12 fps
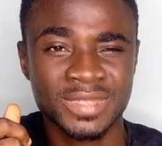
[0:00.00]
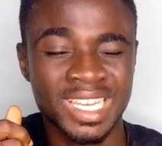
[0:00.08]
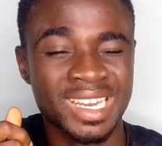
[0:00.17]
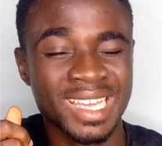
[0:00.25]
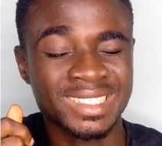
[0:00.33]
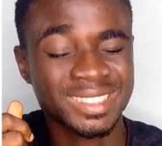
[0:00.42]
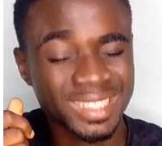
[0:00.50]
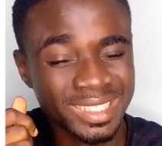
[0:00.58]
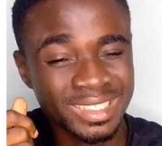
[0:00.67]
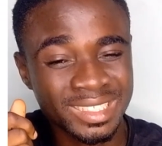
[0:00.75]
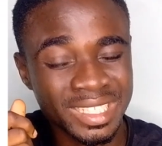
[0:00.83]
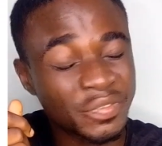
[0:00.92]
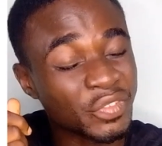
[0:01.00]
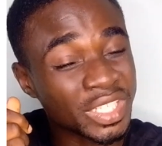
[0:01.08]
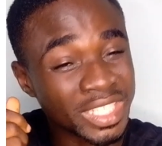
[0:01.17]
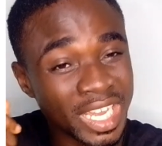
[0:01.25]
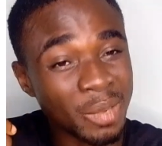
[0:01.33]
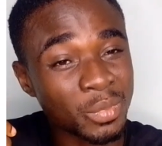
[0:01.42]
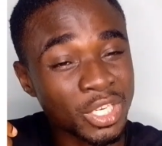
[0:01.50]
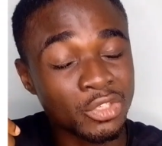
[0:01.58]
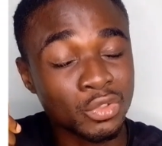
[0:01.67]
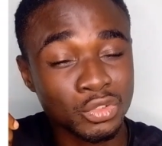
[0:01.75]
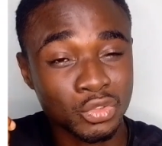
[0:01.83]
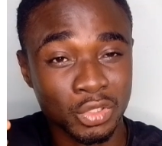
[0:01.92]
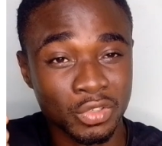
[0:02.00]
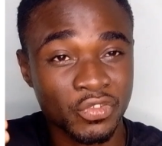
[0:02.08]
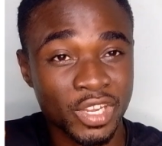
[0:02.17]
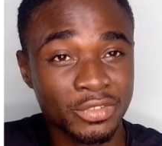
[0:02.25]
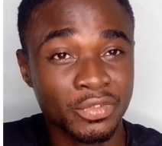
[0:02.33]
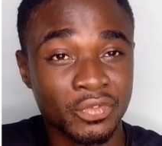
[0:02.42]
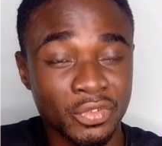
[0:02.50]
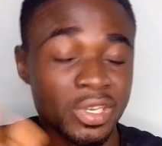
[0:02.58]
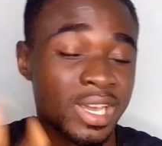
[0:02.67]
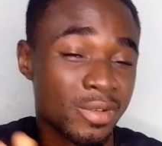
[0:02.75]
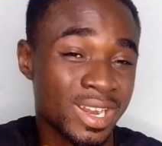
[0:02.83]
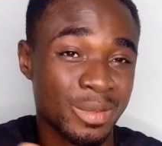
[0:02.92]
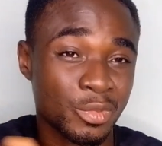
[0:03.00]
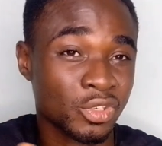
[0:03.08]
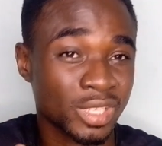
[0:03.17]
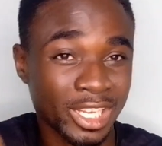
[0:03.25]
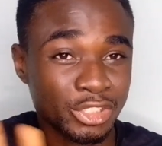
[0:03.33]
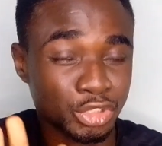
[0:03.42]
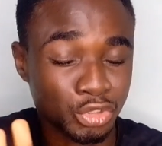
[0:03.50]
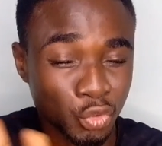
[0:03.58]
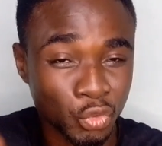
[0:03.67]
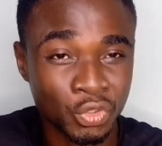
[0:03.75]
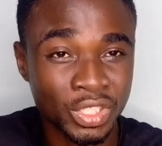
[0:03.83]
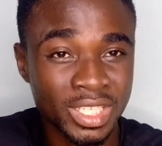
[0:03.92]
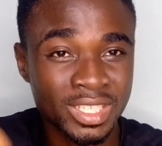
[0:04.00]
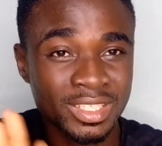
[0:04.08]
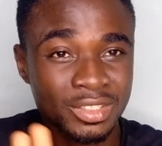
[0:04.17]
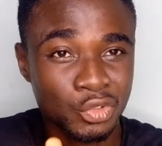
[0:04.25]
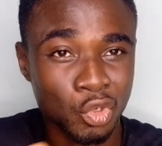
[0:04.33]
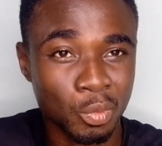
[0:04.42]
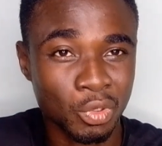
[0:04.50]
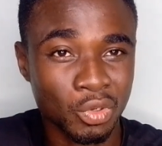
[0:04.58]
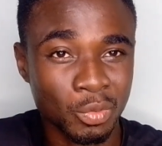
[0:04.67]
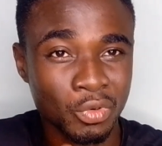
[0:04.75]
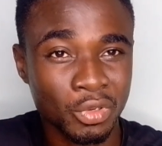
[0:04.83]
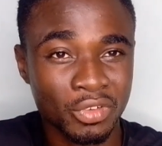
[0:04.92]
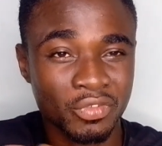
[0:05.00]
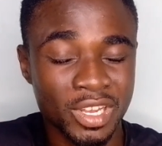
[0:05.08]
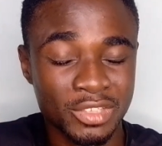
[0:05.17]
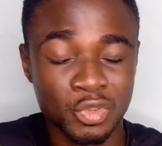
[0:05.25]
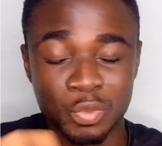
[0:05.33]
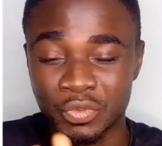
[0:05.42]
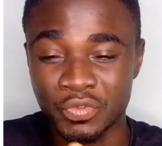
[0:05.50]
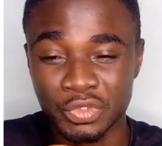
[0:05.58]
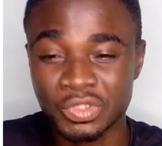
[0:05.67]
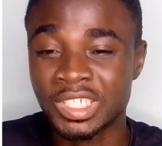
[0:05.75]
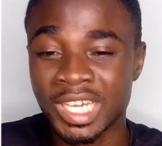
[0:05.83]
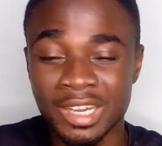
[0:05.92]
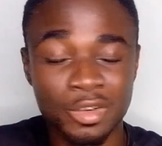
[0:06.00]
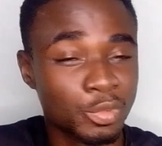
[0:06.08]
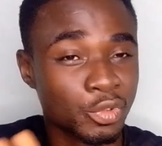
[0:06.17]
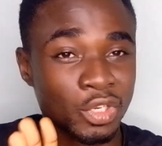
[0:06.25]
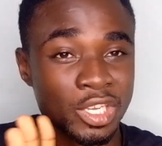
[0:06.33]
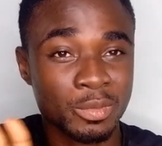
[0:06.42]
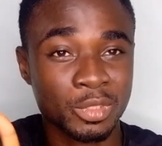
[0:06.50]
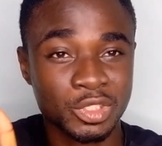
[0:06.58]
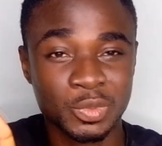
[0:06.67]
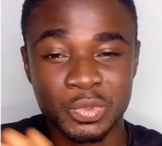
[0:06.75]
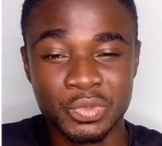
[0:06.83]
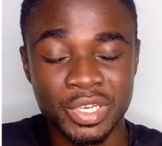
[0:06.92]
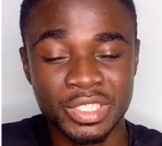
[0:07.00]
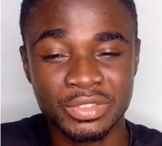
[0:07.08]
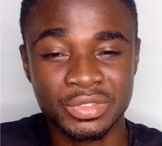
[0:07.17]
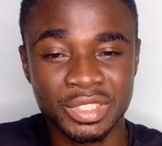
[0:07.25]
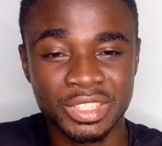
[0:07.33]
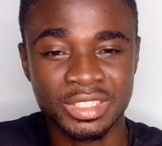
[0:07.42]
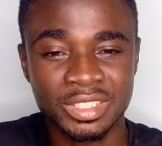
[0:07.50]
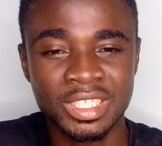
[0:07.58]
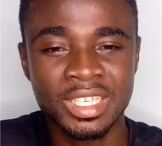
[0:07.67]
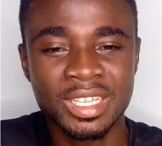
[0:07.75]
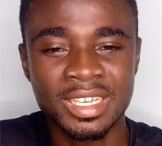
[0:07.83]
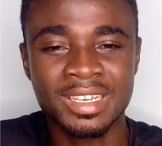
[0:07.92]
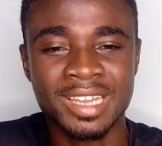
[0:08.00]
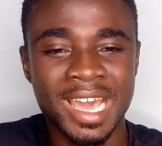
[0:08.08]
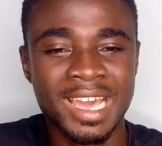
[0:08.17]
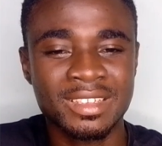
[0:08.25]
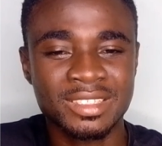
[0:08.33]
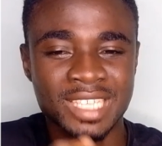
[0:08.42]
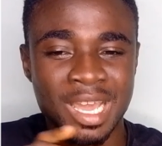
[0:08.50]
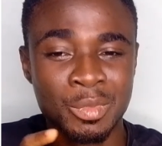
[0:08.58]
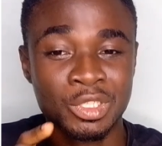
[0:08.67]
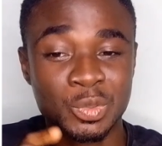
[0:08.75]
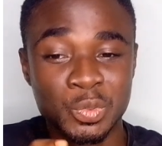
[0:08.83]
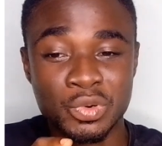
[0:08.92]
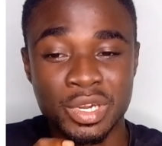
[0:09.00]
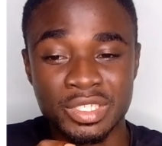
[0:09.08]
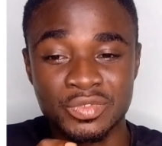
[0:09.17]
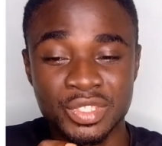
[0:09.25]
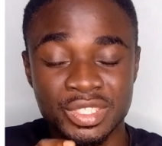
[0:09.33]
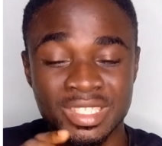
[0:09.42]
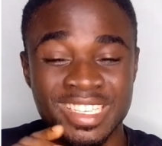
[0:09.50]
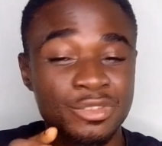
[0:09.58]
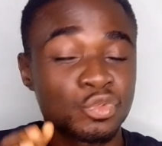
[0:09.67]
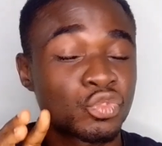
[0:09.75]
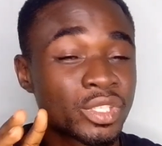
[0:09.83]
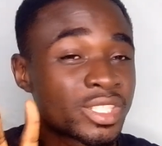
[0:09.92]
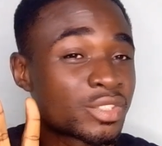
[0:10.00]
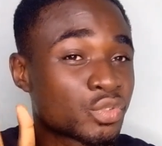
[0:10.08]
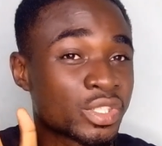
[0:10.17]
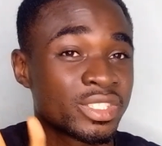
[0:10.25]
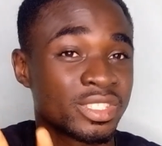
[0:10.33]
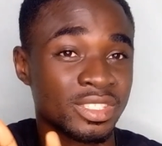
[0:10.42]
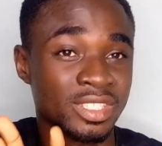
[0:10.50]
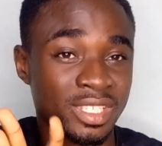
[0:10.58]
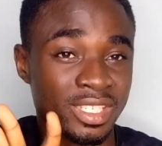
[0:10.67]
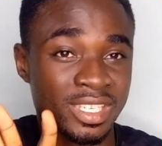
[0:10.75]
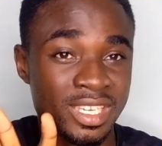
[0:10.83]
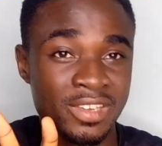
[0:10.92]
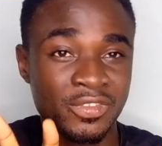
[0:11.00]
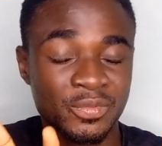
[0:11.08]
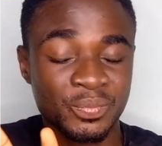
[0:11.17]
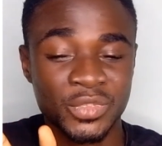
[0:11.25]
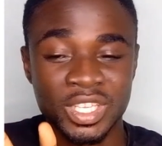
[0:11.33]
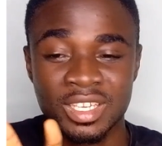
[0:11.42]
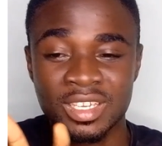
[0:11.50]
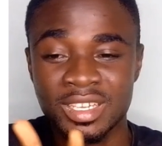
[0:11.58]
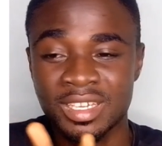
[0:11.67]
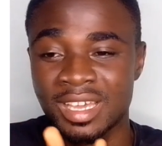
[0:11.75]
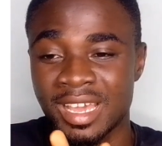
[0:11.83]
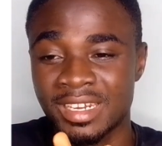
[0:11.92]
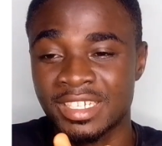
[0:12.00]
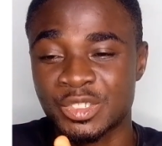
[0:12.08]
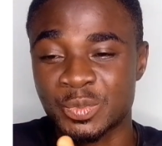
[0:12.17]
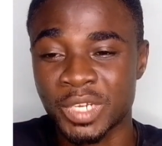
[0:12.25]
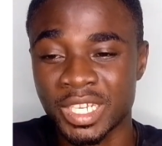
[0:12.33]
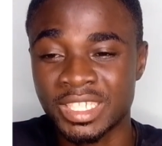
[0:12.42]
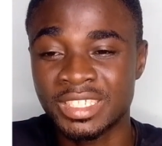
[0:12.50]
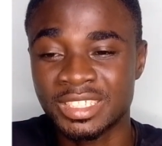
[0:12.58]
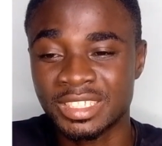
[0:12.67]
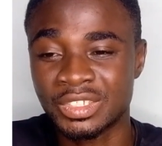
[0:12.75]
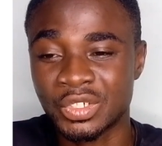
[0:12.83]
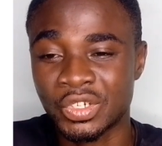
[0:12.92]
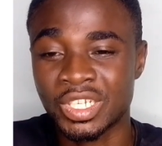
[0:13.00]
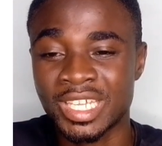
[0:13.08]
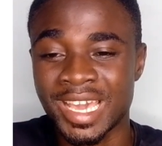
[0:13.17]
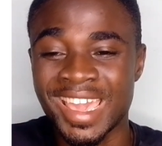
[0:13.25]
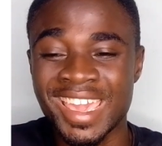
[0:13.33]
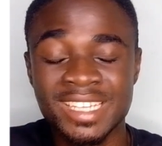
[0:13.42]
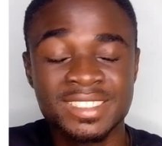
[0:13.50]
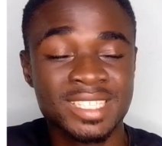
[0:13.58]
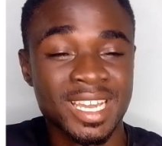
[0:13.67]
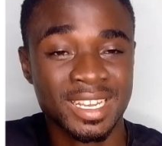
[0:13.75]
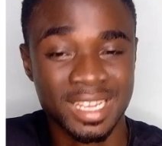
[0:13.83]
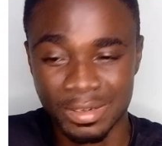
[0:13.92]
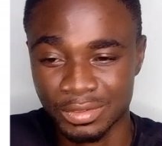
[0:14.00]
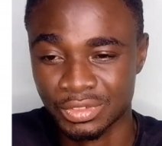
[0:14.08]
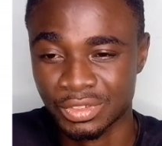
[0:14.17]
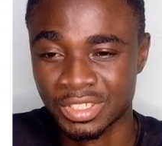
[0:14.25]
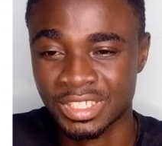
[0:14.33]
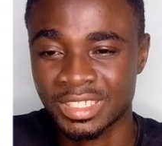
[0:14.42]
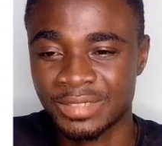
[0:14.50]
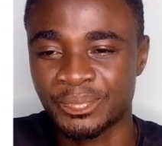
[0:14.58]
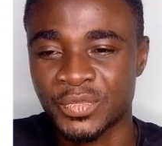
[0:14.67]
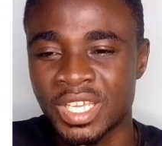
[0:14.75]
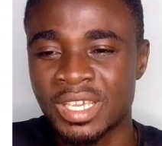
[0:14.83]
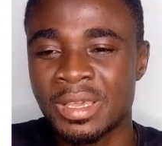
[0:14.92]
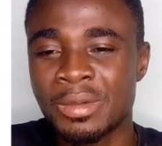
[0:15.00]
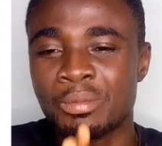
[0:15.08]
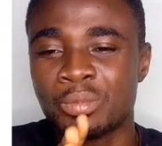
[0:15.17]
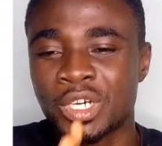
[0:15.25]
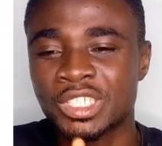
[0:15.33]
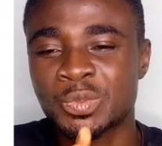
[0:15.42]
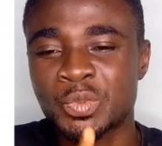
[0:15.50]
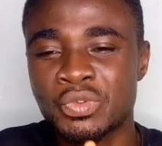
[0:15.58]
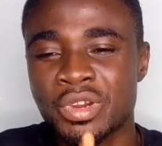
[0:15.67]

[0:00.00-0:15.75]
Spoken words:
And I think even them, they don't qualify to vote. That one, I'm not that sure. So I'm gonna qualify some vote here. We all your multiple registration. Now, some multiple registration in 2020, they gave an explanation on their X account. Or say, multiple